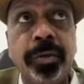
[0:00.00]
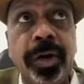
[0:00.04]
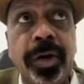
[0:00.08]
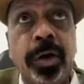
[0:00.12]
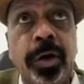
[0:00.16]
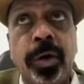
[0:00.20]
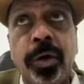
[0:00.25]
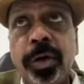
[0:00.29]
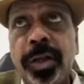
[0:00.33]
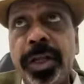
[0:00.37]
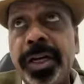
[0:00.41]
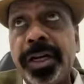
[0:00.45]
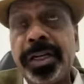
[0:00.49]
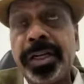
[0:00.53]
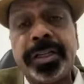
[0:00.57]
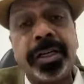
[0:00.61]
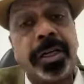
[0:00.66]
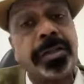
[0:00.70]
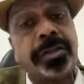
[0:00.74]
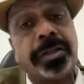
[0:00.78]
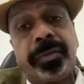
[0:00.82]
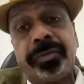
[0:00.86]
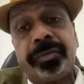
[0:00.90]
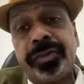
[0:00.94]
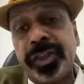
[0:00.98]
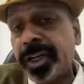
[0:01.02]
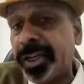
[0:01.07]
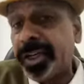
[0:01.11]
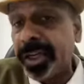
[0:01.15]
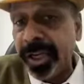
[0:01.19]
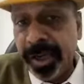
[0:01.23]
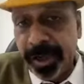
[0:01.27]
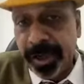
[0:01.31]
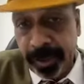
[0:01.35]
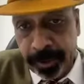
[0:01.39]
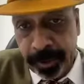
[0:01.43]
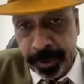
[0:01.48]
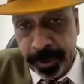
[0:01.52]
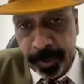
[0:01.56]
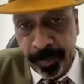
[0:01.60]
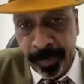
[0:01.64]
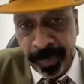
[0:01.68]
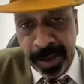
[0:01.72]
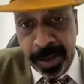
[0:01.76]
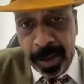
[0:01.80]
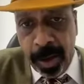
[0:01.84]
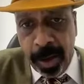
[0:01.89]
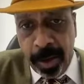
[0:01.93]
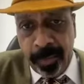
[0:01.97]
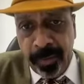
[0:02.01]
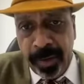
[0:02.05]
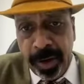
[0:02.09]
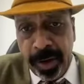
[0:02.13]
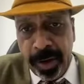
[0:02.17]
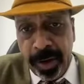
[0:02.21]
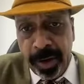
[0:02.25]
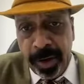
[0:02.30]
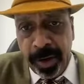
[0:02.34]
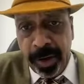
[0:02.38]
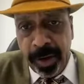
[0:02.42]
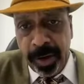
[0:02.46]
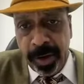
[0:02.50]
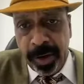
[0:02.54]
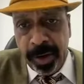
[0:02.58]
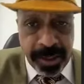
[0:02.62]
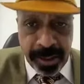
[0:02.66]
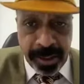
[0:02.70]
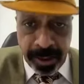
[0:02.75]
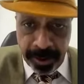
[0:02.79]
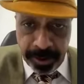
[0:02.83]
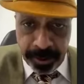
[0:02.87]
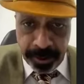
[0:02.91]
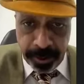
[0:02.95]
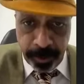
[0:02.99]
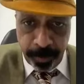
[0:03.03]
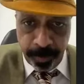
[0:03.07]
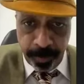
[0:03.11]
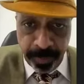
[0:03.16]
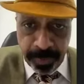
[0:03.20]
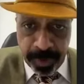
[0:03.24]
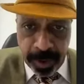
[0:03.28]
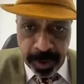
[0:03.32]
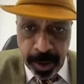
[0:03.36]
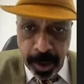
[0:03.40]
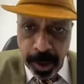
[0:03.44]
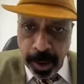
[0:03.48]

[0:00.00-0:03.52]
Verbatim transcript: We don't know the results of 30 years. We don't know the results of 10 years.